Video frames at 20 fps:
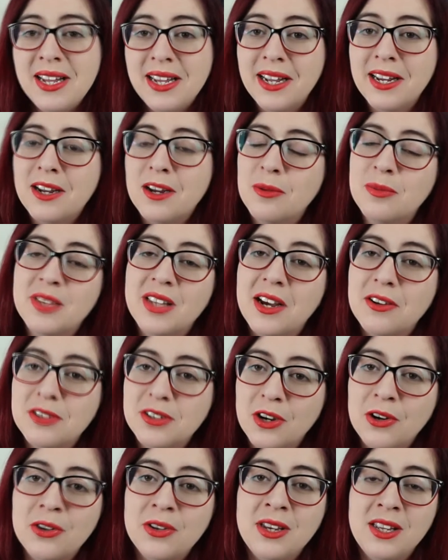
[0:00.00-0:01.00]
It comes out
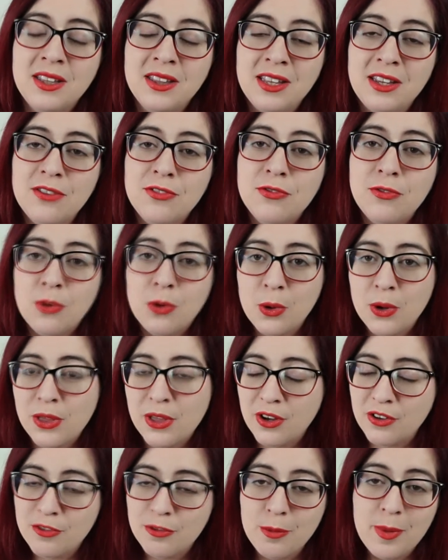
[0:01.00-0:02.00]
on the 4th
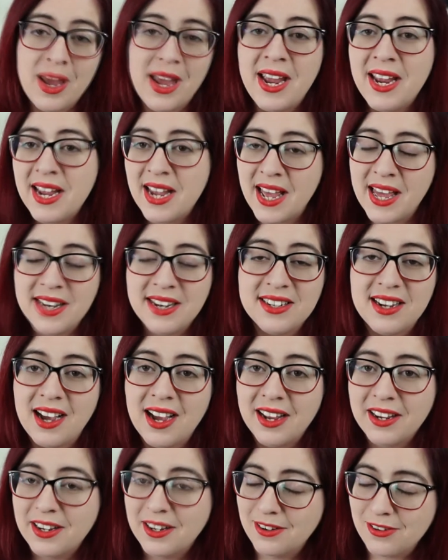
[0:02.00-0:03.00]
of May and
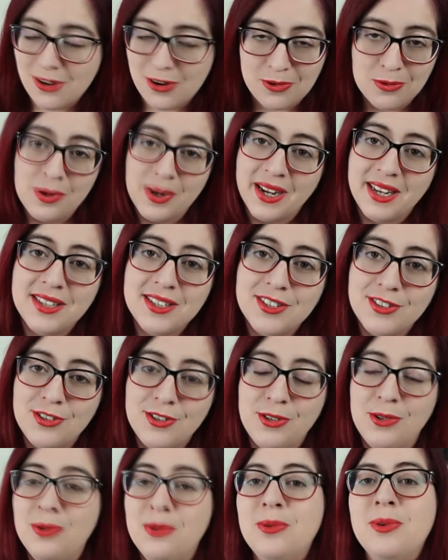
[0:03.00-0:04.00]
I cannot wait
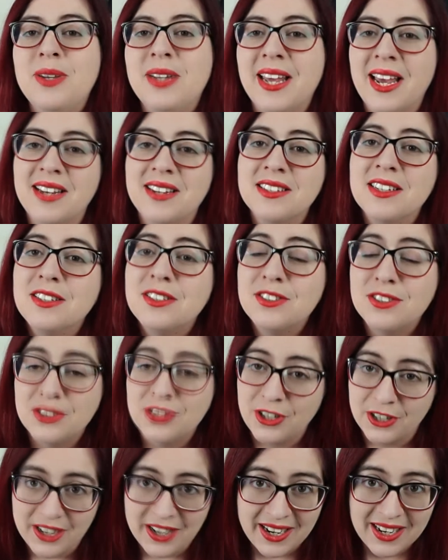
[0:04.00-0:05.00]
to get
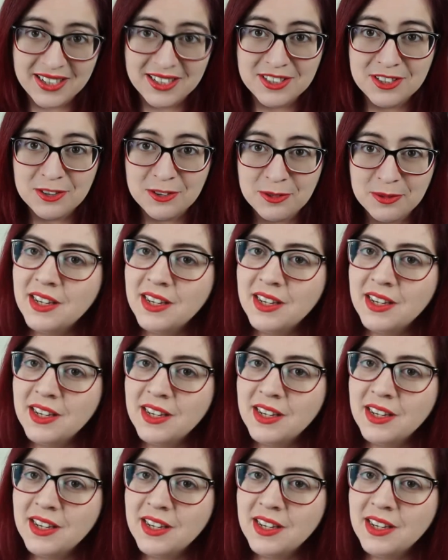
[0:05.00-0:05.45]
stuck in.